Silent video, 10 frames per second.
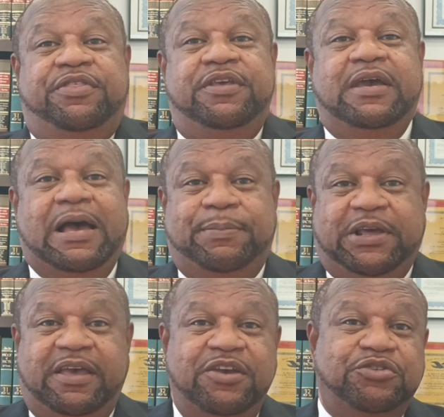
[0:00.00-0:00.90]
the
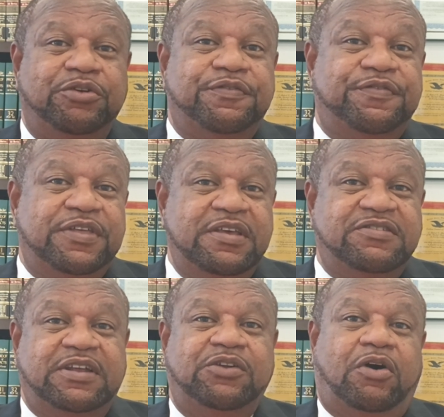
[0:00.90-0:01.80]
application of
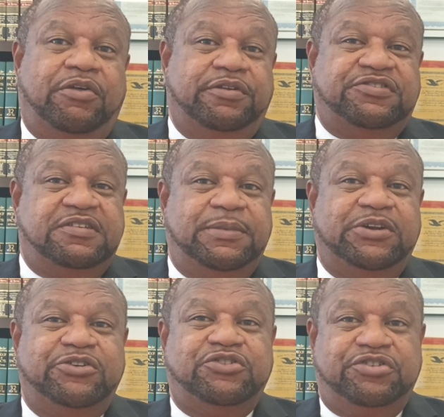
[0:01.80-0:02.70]
these and other
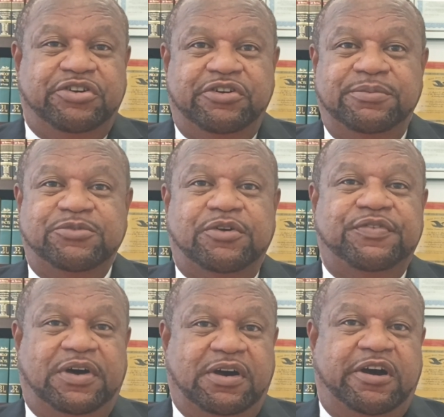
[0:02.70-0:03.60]
similar terms of
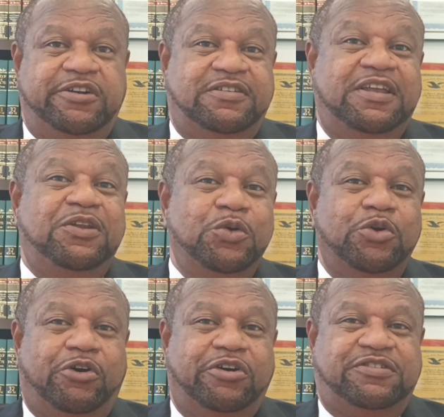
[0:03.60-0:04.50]
art in New
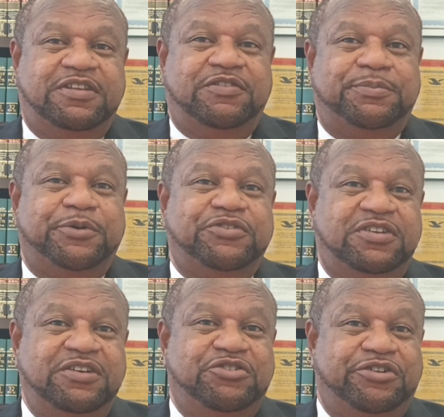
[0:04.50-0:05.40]
York civil
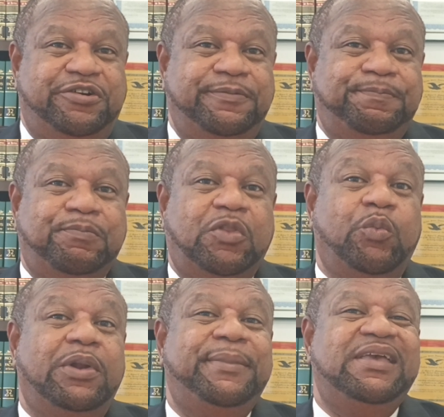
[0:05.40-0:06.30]
procedure
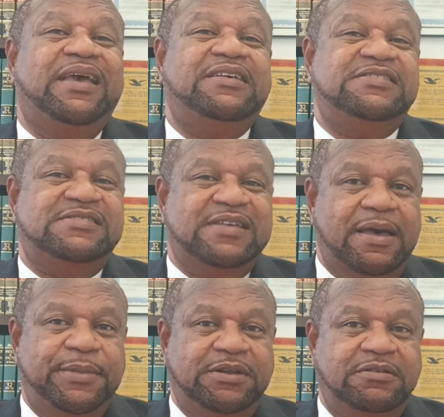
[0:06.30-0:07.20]
will be
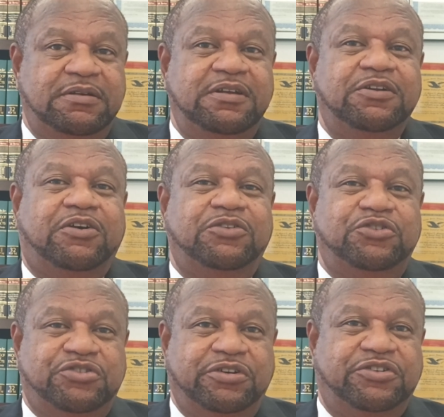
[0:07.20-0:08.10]
examined in
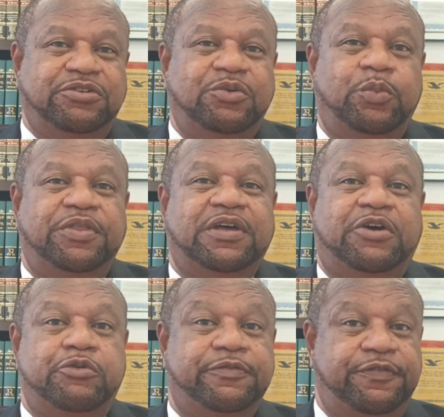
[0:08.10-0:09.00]
conjunction with a
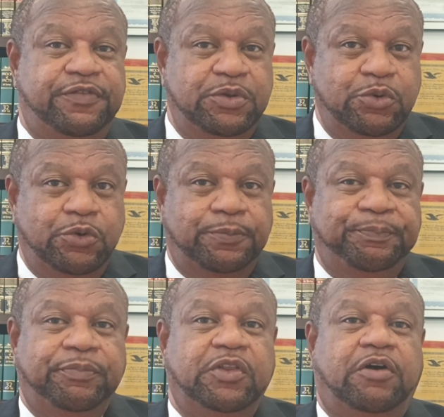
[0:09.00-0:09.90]
review
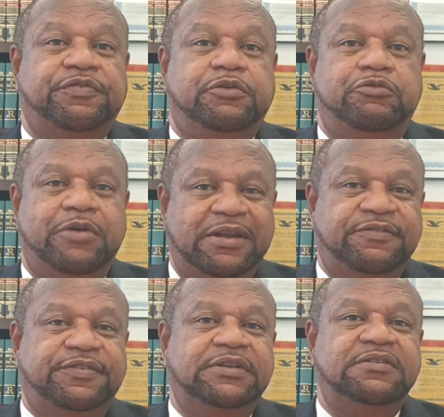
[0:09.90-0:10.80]
of the
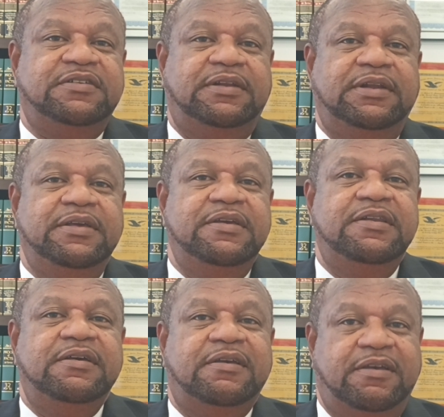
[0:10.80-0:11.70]
relevant
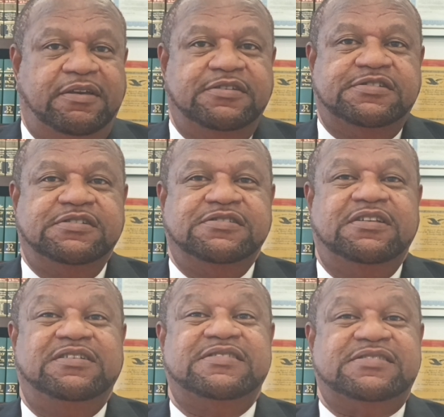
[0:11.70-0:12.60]
leading cases
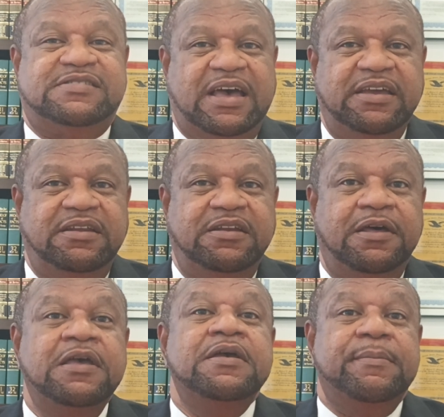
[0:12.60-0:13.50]
decided
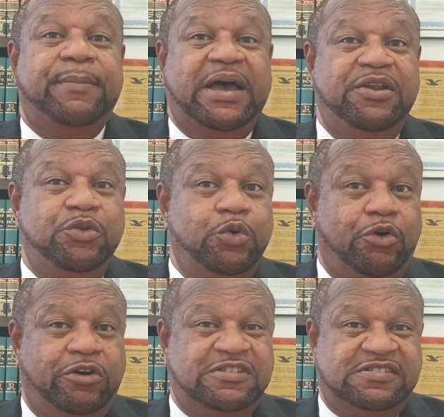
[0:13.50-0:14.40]
by New
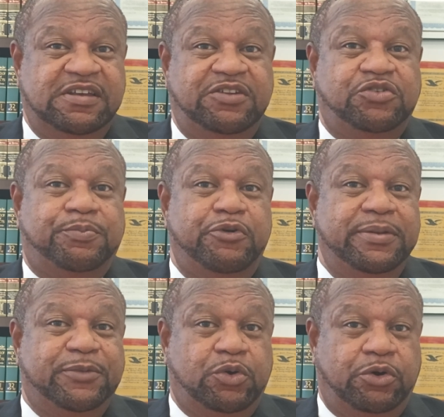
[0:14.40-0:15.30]
York State
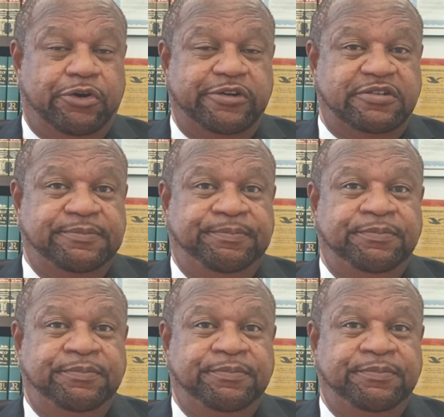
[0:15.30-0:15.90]
Supreme Court,